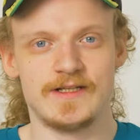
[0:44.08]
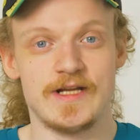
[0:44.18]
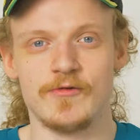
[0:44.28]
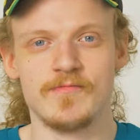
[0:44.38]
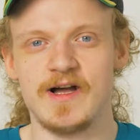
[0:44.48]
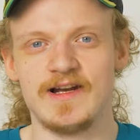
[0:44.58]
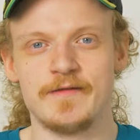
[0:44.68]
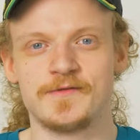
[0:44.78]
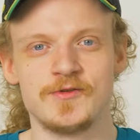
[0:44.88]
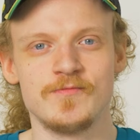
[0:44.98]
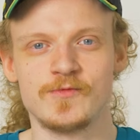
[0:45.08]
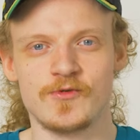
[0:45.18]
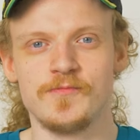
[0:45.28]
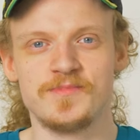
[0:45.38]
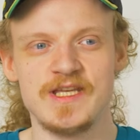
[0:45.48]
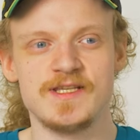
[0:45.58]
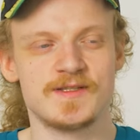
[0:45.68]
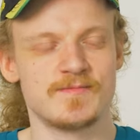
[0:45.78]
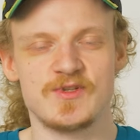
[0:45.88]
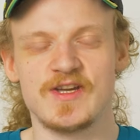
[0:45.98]
Now, I'll have to group
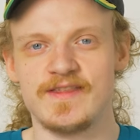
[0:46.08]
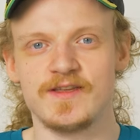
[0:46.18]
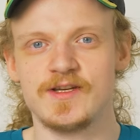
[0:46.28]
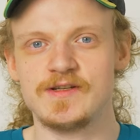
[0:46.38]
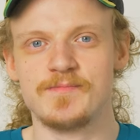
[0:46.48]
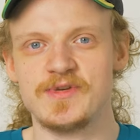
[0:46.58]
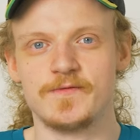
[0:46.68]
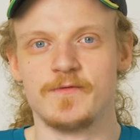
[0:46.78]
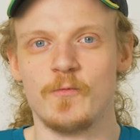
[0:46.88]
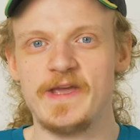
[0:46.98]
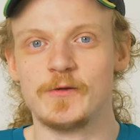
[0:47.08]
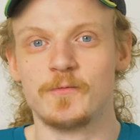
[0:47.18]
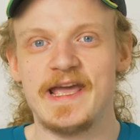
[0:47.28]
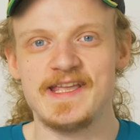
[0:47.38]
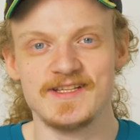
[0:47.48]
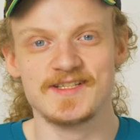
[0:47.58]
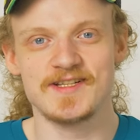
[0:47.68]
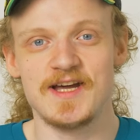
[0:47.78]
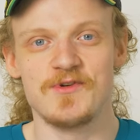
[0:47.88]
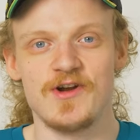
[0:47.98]
these together in a bit of a weird way this
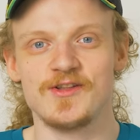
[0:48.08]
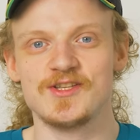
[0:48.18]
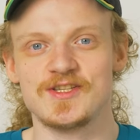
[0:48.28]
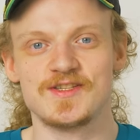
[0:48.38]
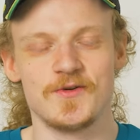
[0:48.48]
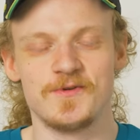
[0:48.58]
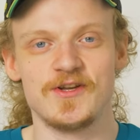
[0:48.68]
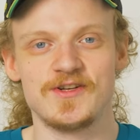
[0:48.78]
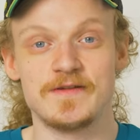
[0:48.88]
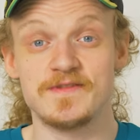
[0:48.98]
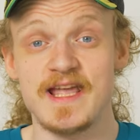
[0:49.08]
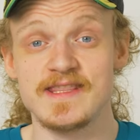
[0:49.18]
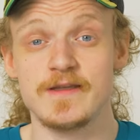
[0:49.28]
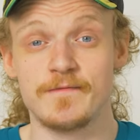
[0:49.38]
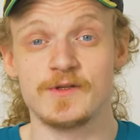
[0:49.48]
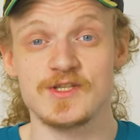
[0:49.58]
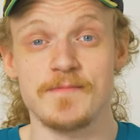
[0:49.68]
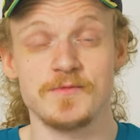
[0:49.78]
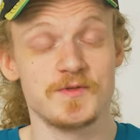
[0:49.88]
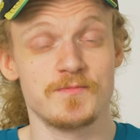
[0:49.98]
time around, just so we don't have 10 different
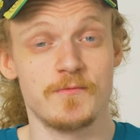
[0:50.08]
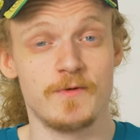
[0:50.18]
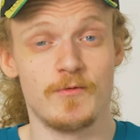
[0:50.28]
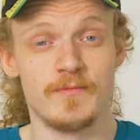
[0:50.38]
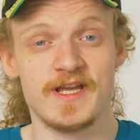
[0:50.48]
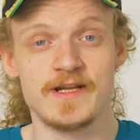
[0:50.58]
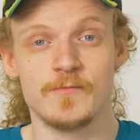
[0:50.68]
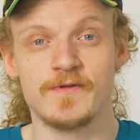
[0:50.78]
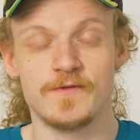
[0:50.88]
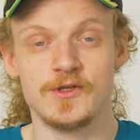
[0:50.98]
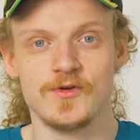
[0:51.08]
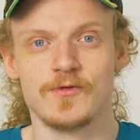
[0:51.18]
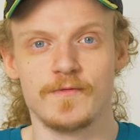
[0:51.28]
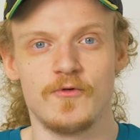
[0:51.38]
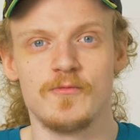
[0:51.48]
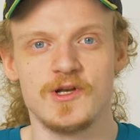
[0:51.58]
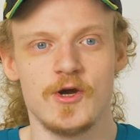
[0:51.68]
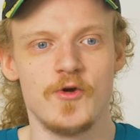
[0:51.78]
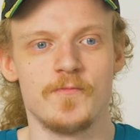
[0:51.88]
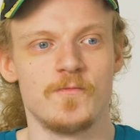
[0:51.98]
chapters, but we will begin with Euro Formula
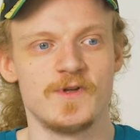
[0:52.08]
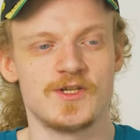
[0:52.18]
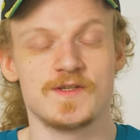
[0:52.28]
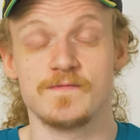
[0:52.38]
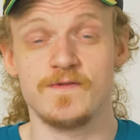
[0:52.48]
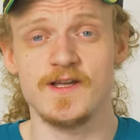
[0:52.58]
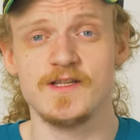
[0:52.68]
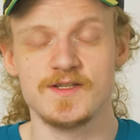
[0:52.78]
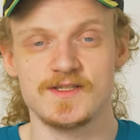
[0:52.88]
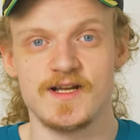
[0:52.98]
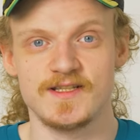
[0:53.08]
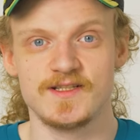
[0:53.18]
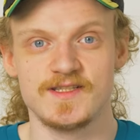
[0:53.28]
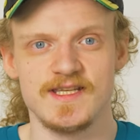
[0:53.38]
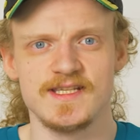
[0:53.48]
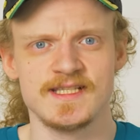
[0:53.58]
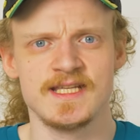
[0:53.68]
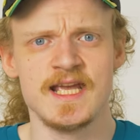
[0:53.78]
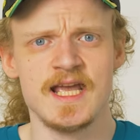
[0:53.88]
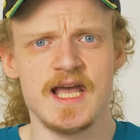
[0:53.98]
Open, which has finally started its season.
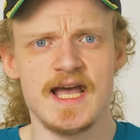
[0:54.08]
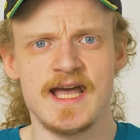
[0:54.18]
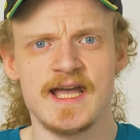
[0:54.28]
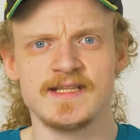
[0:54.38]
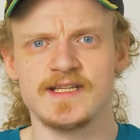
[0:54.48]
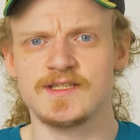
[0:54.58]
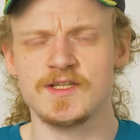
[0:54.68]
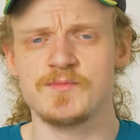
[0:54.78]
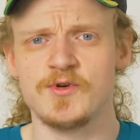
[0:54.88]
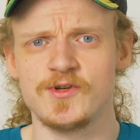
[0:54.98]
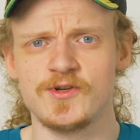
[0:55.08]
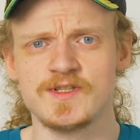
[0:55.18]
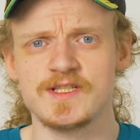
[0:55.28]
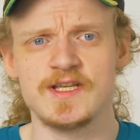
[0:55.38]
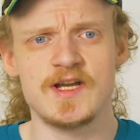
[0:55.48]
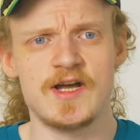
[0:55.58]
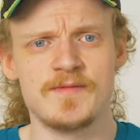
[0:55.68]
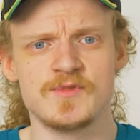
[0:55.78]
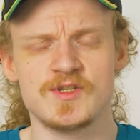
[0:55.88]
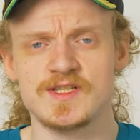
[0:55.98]
And at this point, honestly,
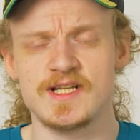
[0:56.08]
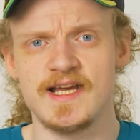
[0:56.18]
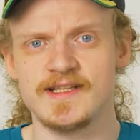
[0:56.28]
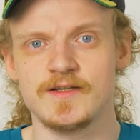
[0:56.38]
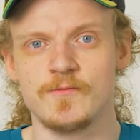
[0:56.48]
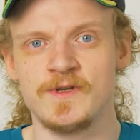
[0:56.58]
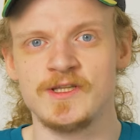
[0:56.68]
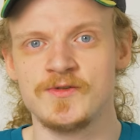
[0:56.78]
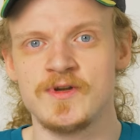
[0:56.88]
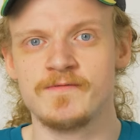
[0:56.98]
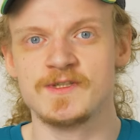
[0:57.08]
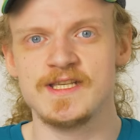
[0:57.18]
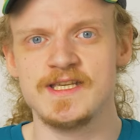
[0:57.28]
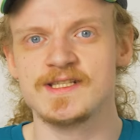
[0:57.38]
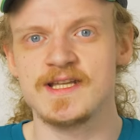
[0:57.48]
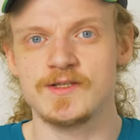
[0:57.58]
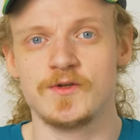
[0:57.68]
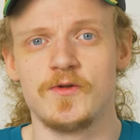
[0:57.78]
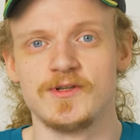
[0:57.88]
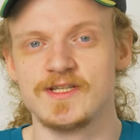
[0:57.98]
I'm just glad that we do have a season at
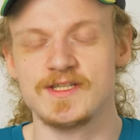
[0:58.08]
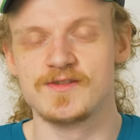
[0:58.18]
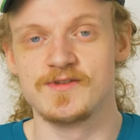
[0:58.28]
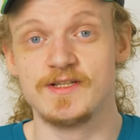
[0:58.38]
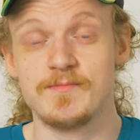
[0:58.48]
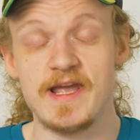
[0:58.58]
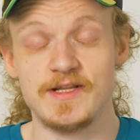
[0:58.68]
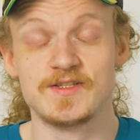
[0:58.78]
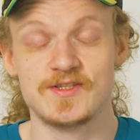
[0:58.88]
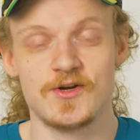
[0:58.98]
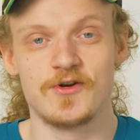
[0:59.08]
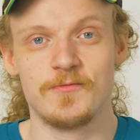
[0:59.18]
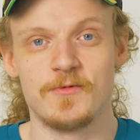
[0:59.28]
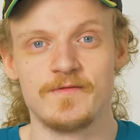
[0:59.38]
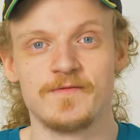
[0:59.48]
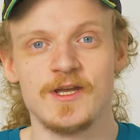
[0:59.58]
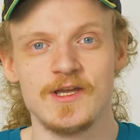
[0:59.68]
all. This is really the main story with